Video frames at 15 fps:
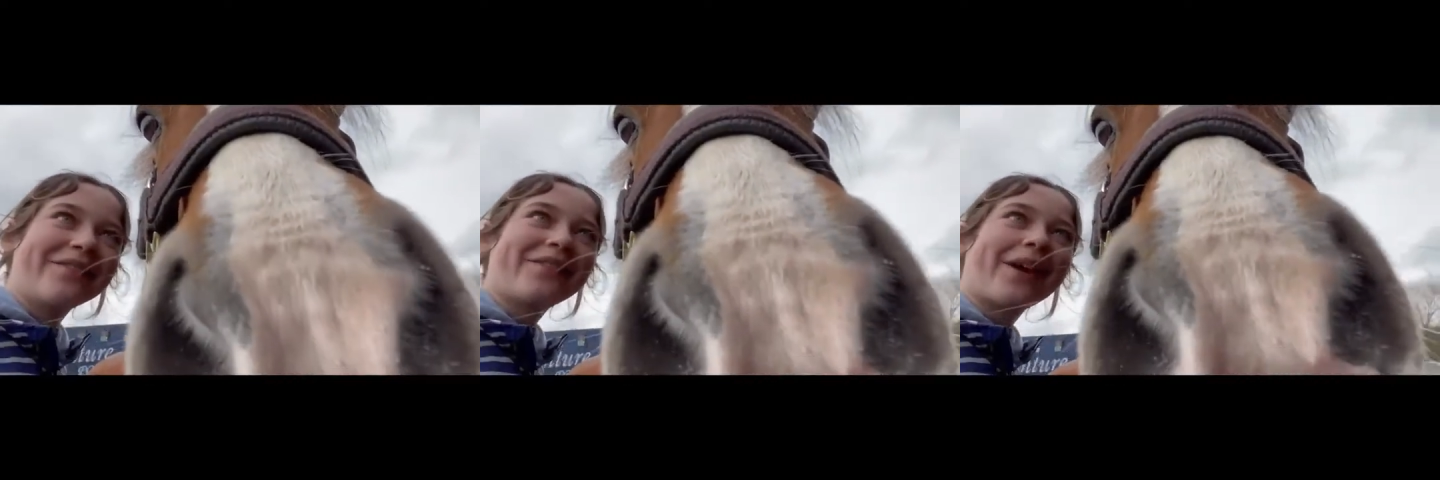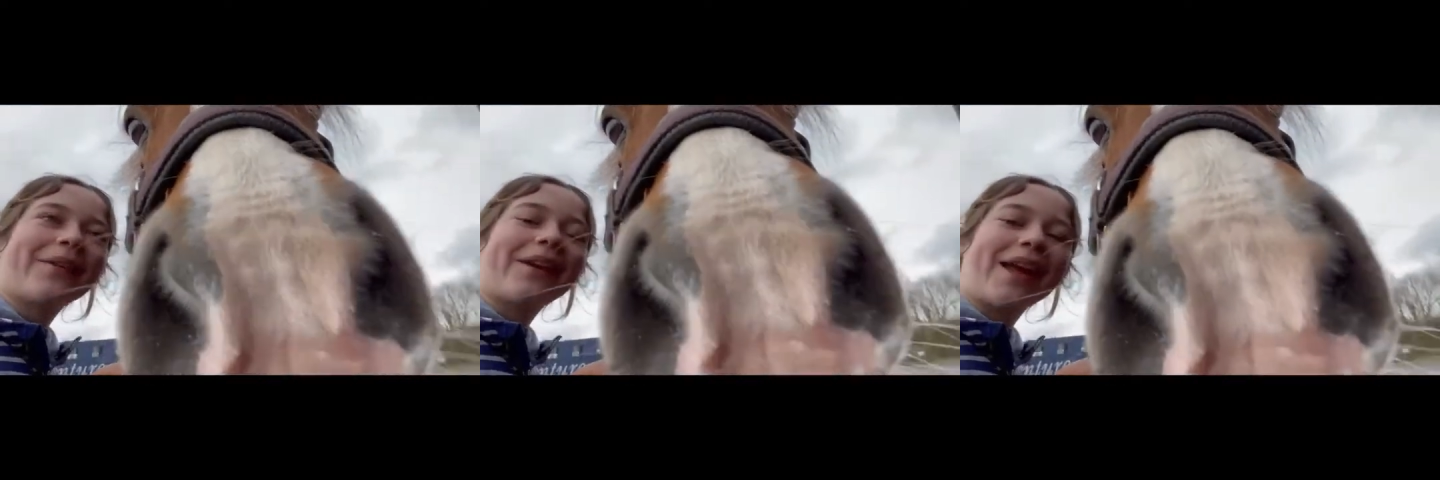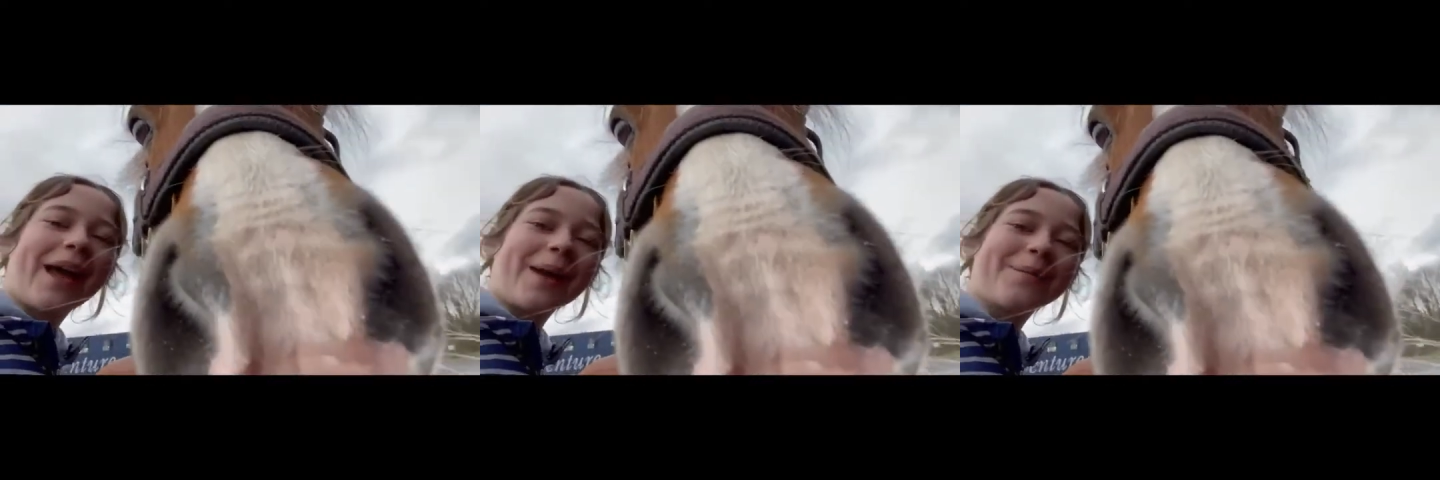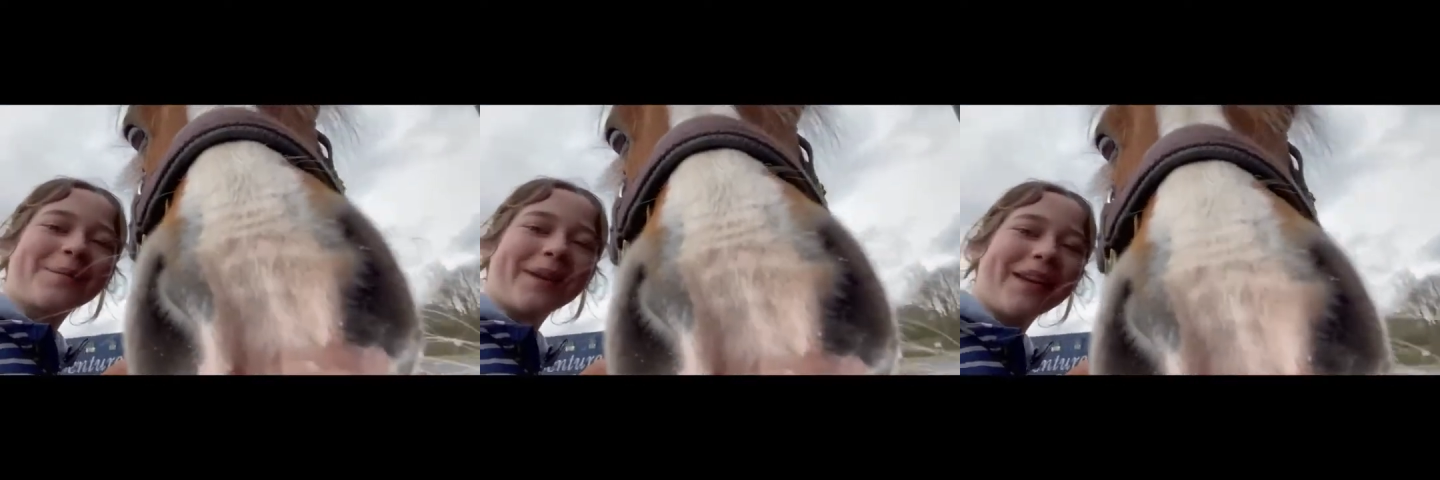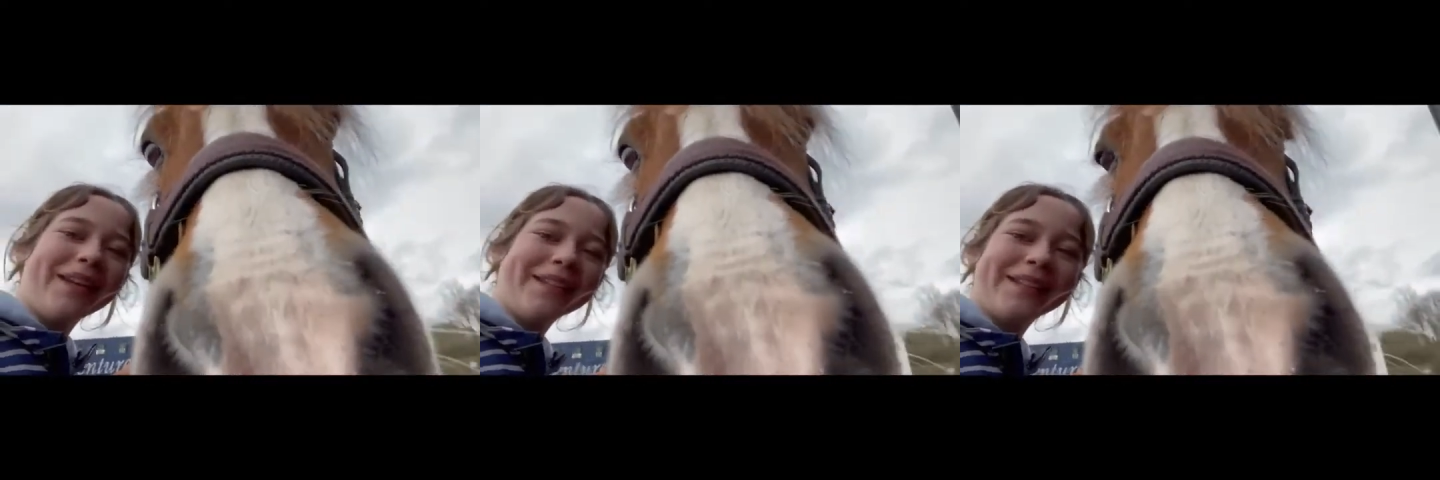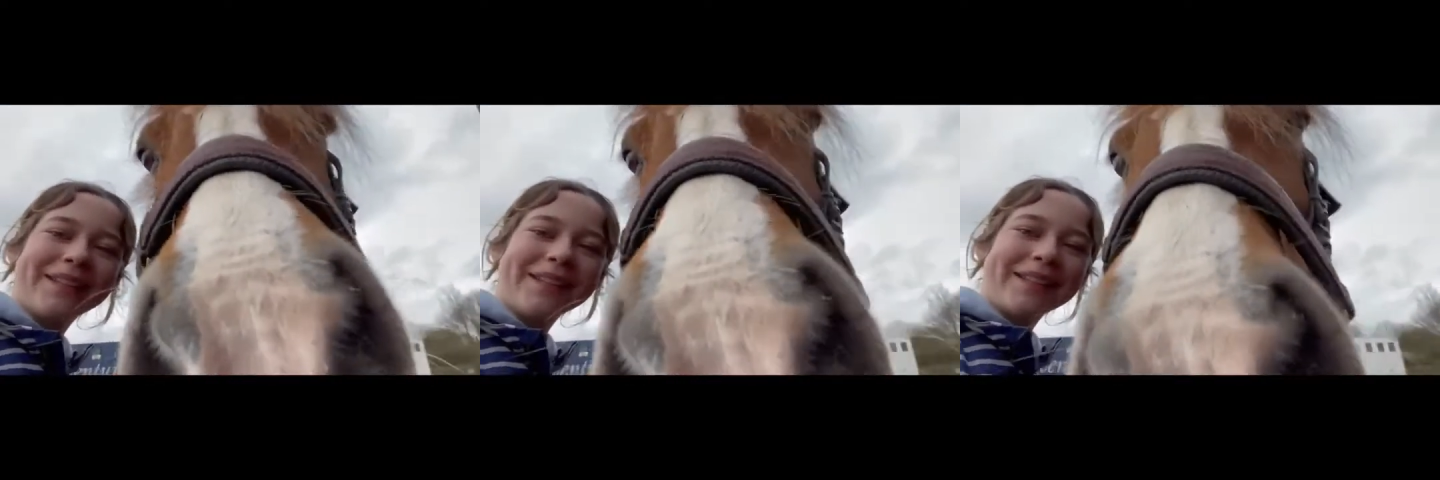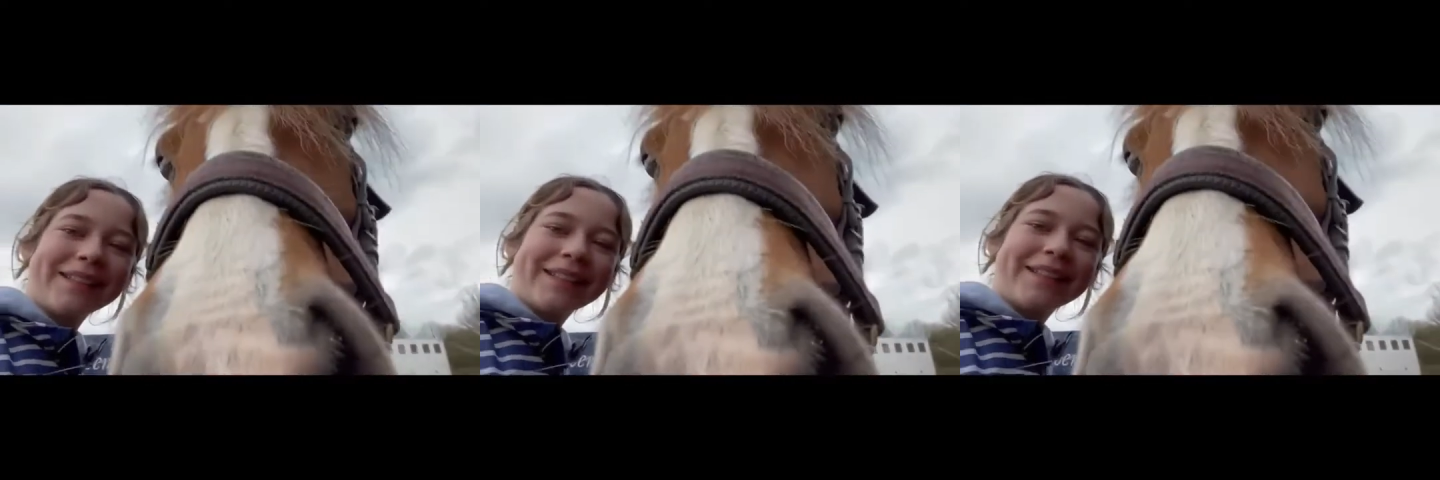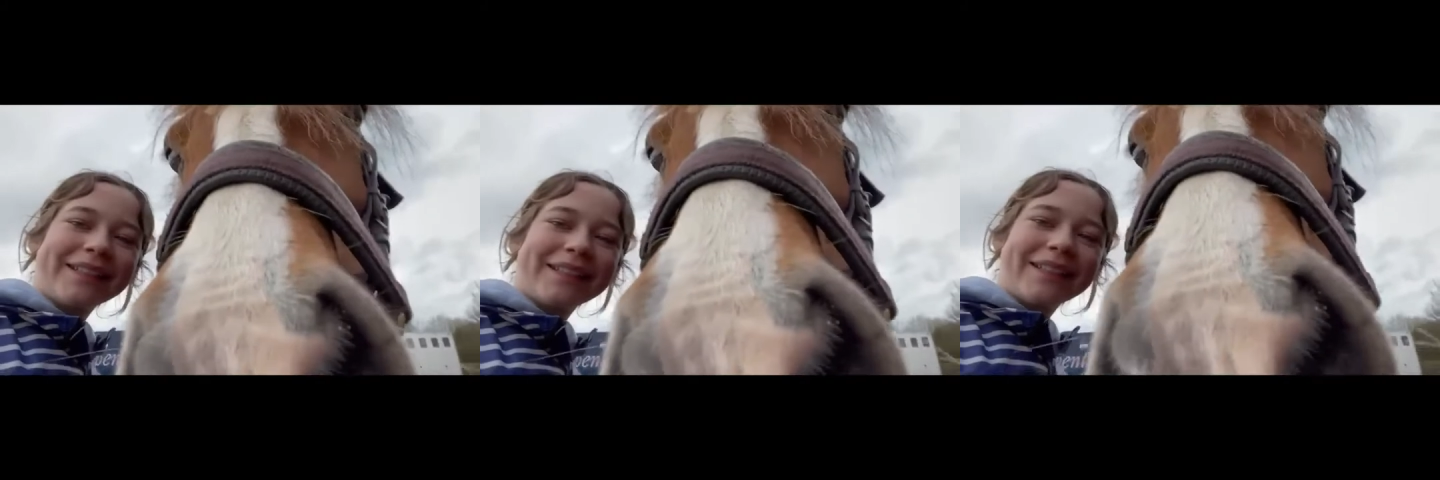very happy.
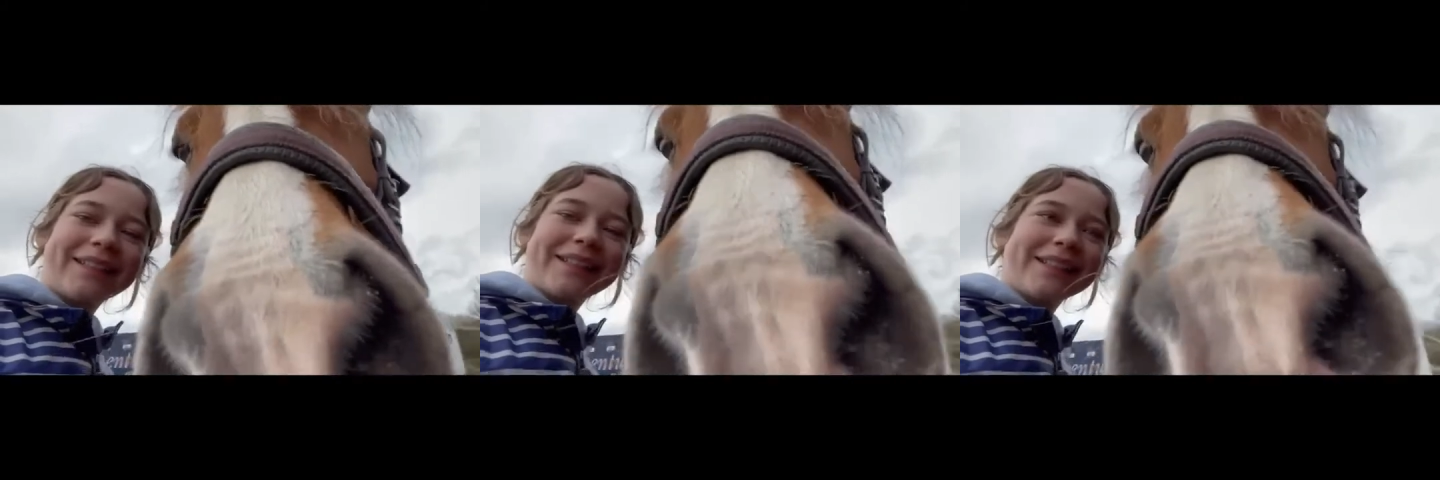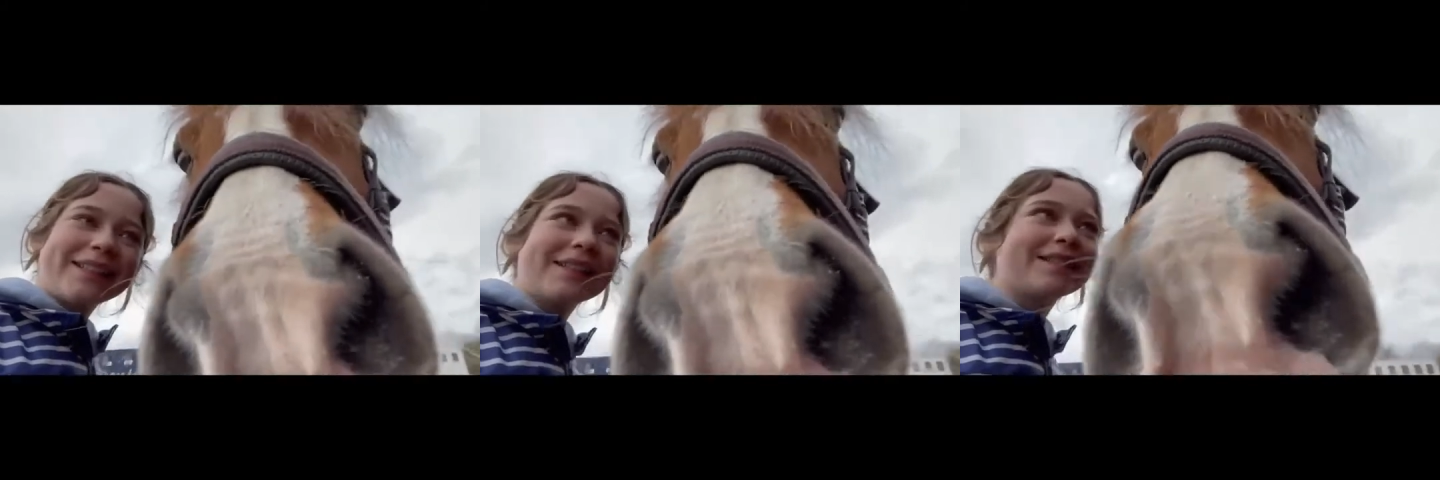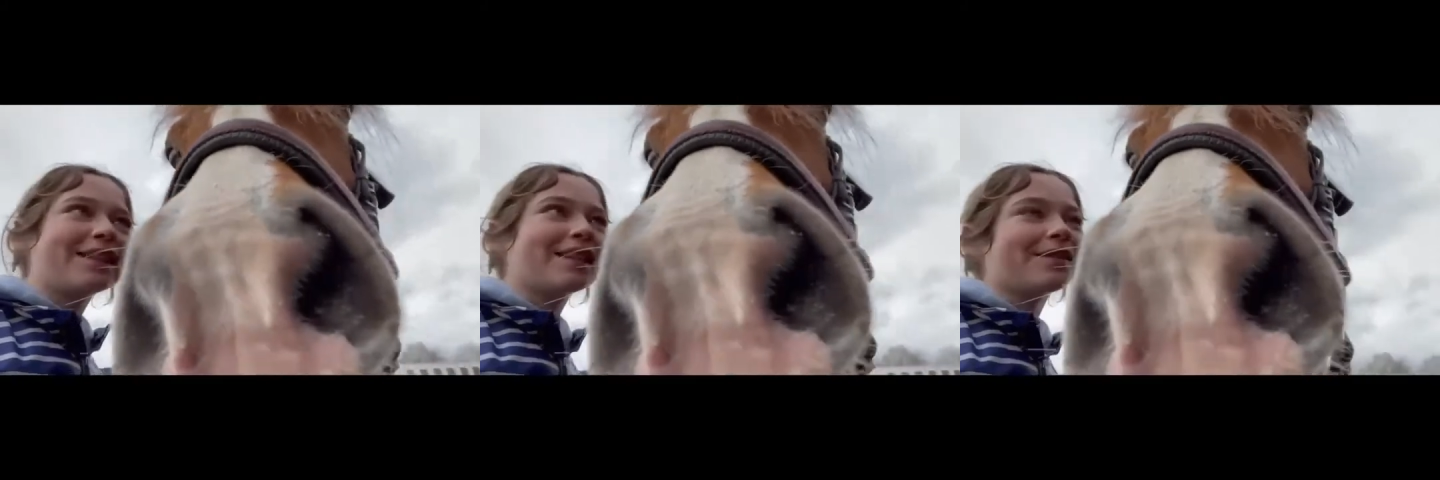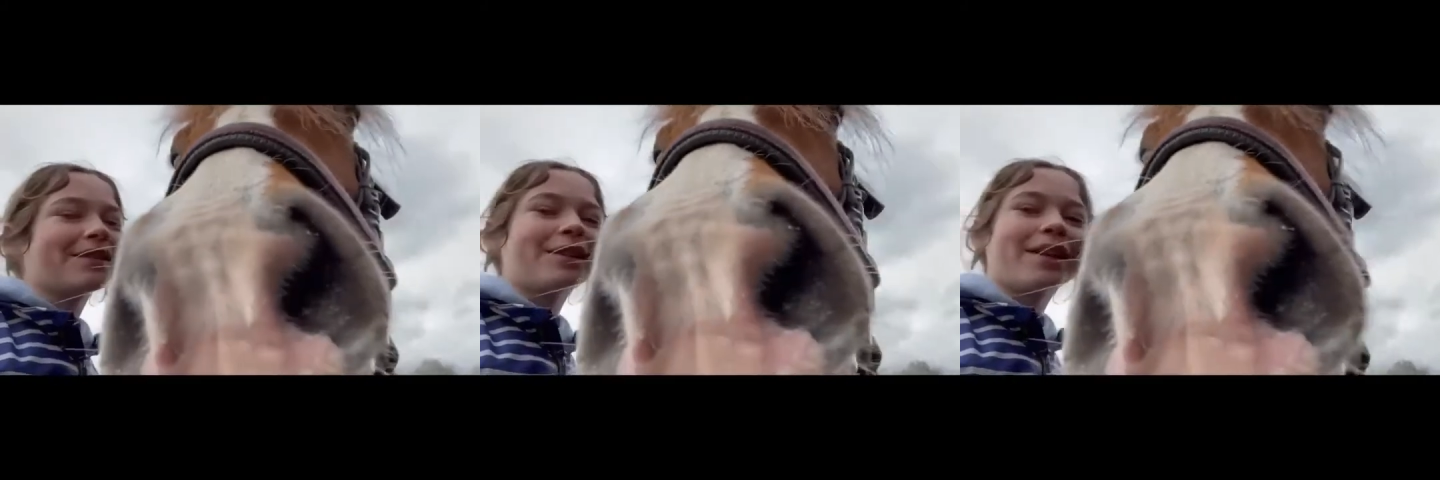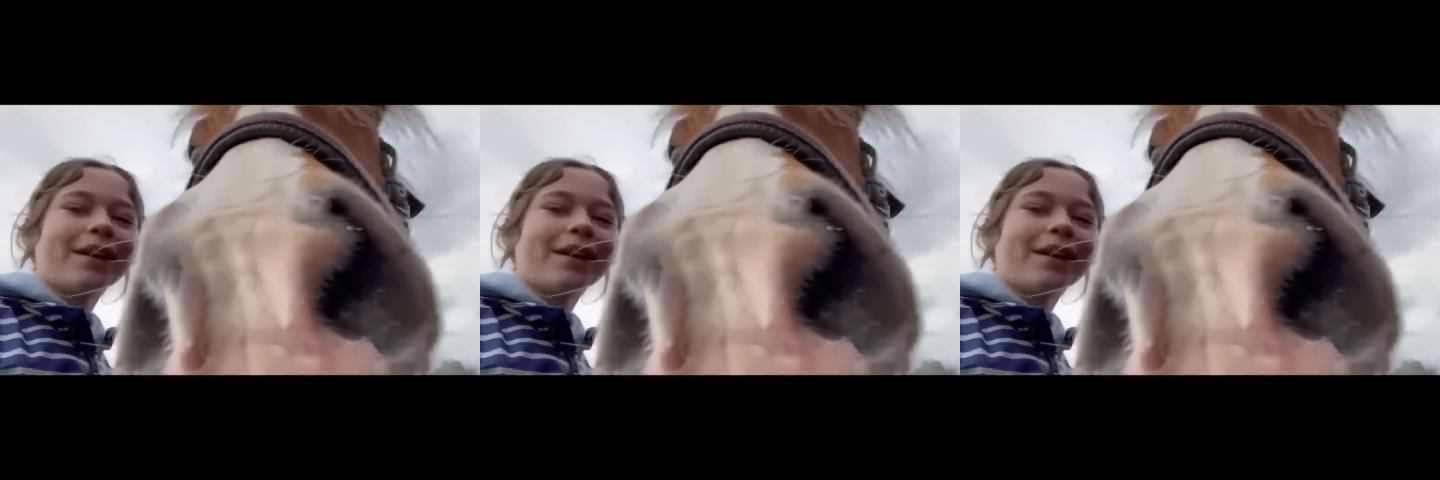See you when you're